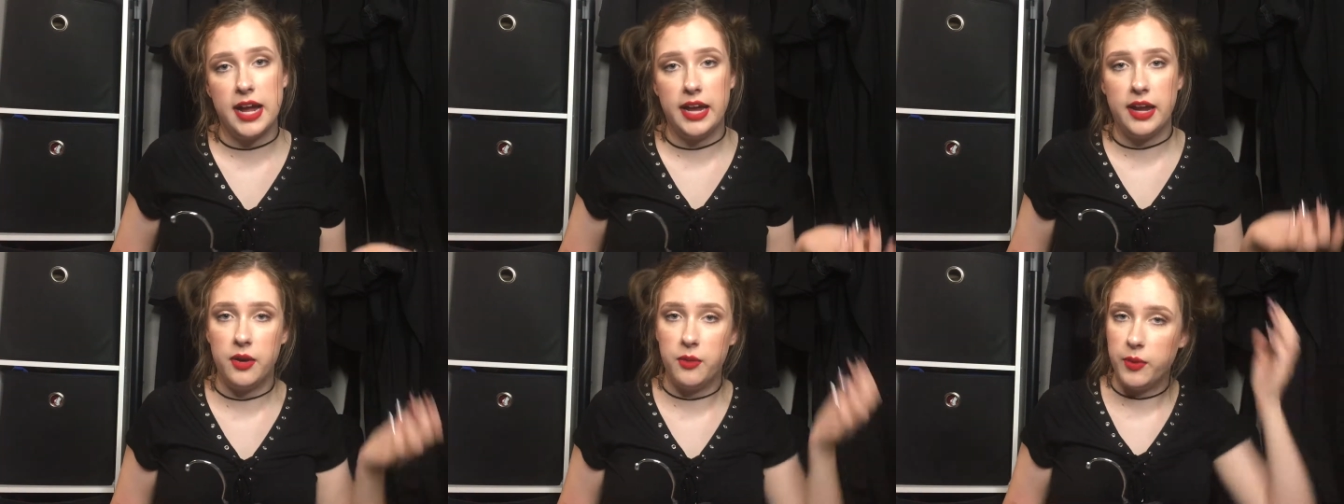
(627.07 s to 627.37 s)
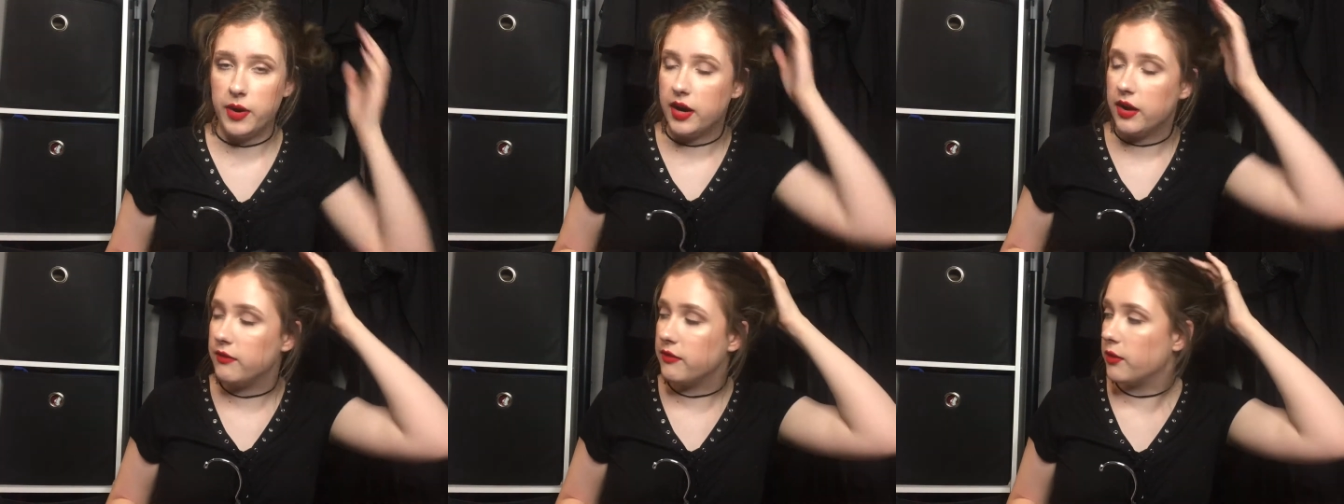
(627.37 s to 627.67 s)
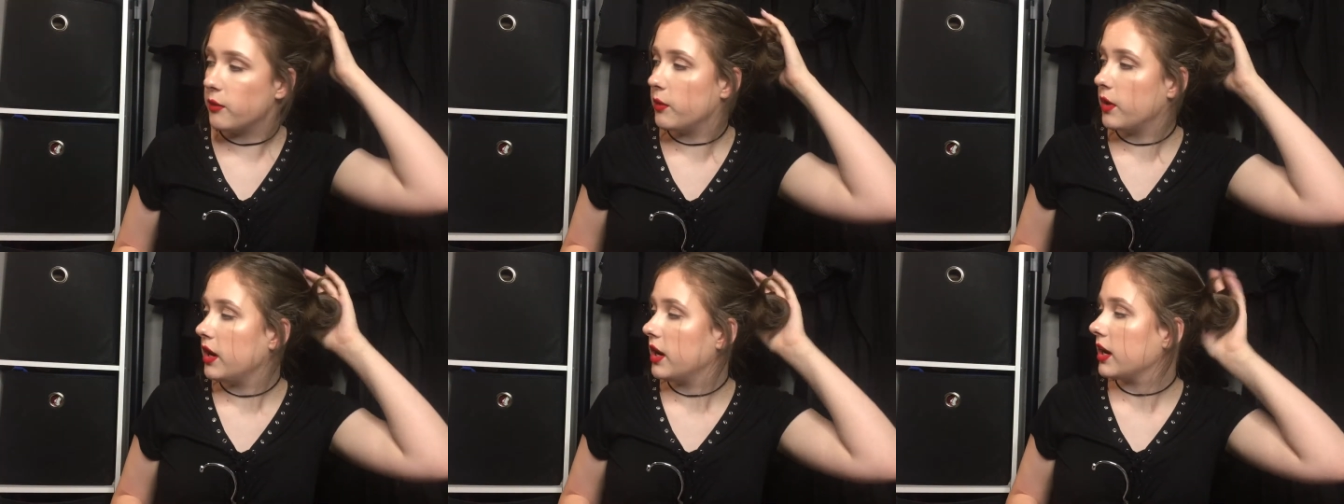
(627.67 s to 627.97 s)
I can wear it
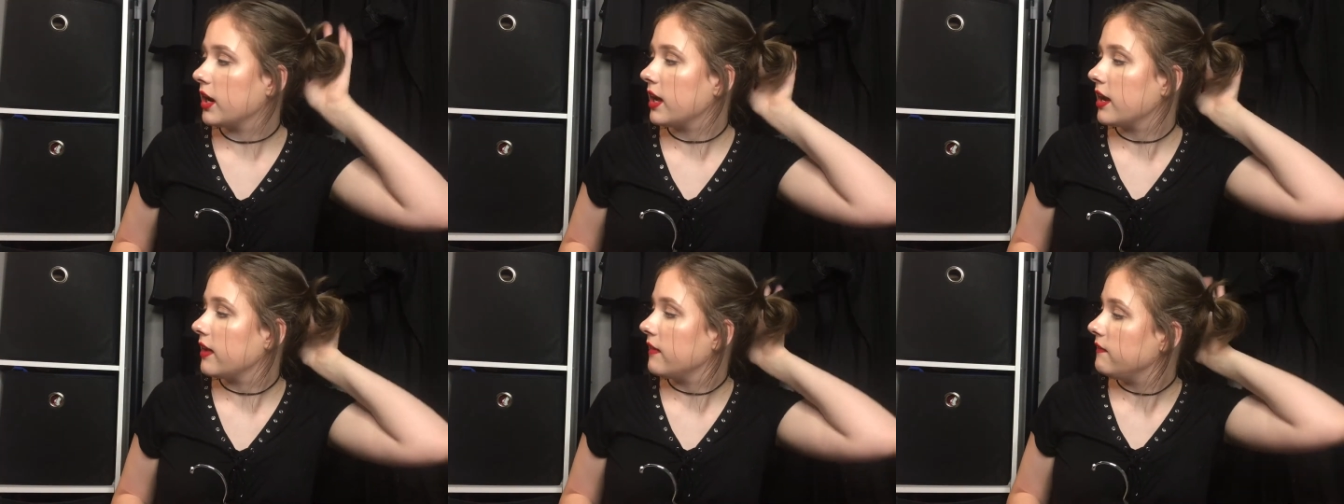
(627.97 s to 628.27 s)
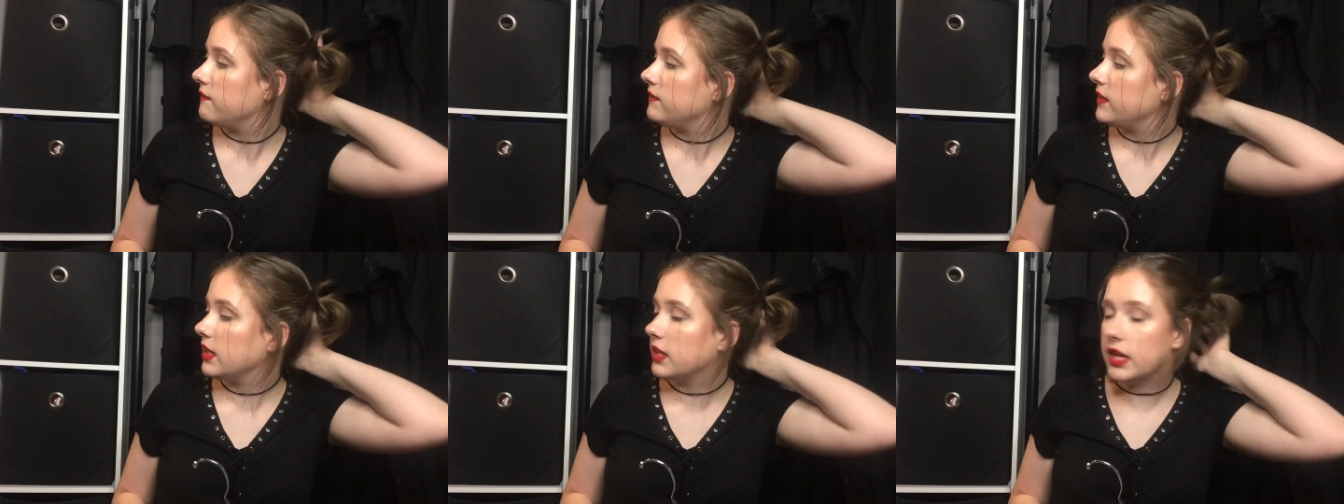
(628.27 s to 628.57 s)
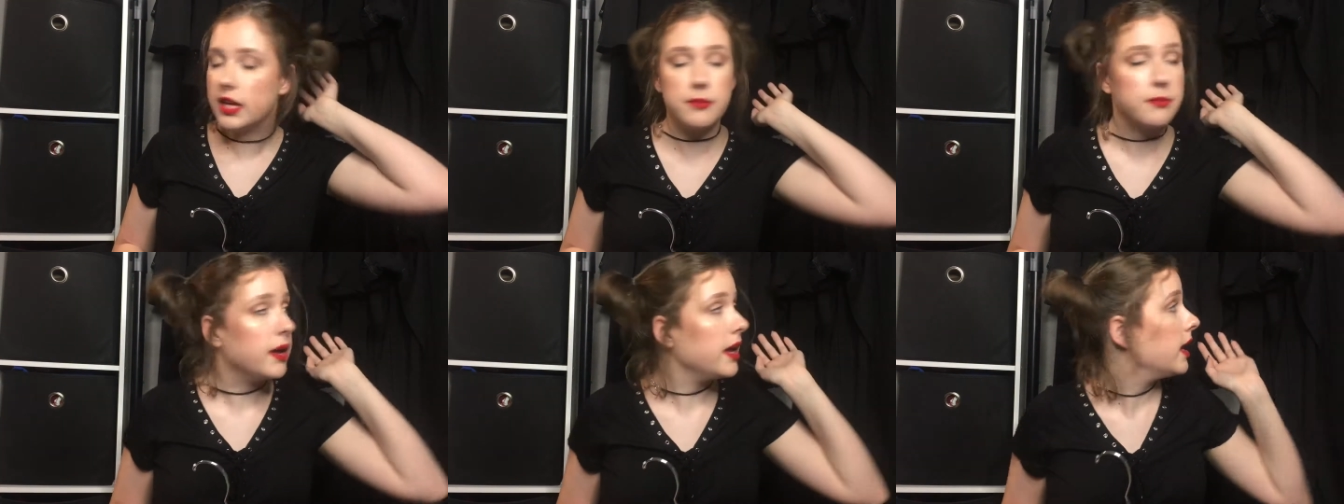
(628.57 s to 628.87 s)
for work and I feel
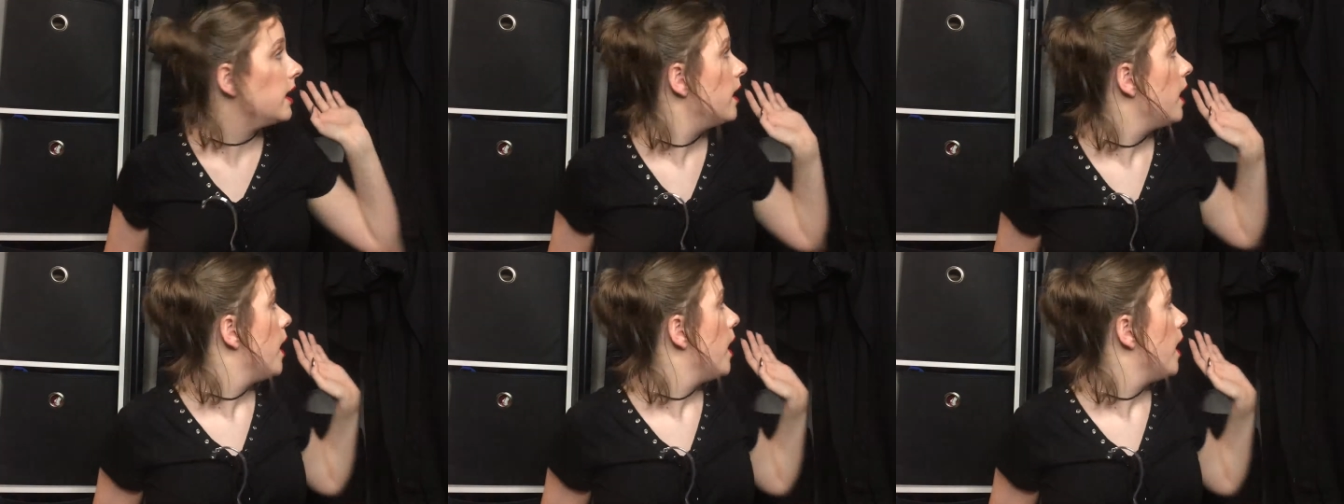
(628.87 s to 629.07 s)
like my